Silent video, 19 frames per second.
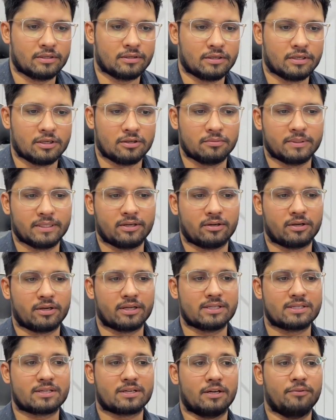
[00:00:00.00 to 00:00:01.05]
Now my order
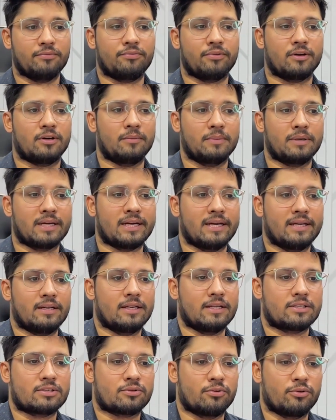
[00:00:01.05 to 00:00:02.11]
is confirmed and
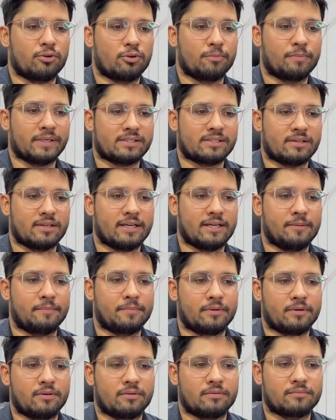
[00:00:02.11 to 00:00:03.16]
let's go to Pixel
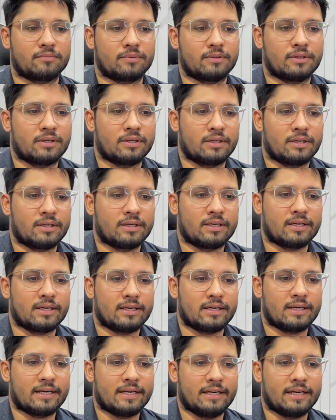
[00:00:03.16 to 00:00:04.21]
Helper.
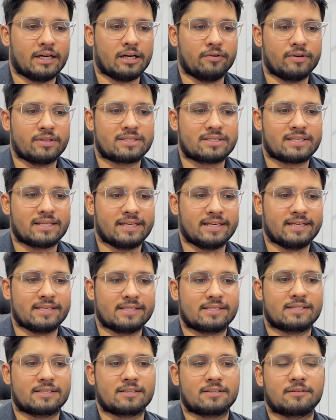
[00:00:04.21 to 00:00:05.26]
Now it
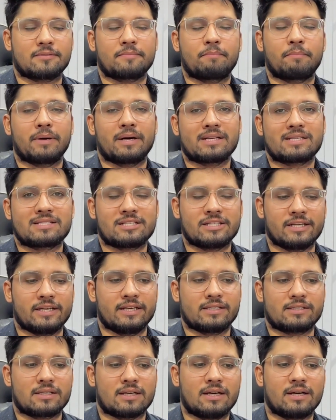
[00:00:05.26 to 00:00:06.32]
says
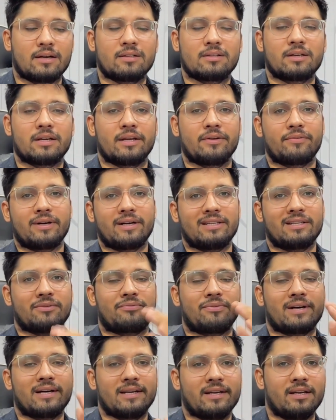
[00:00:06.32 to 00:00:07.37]
purchase. Another event, the
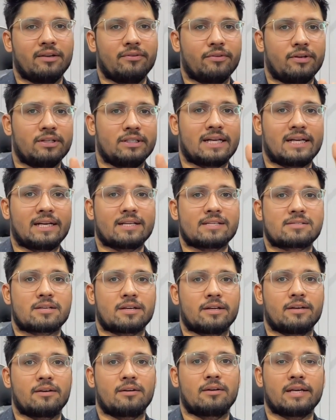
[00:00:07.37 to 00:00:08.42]
final event that is
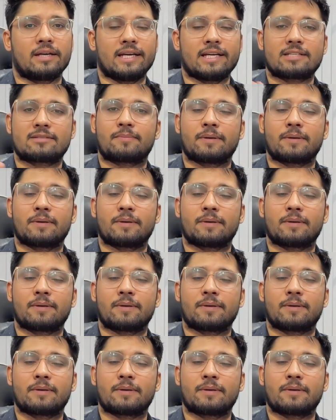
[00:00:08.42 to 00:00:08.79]
triggered is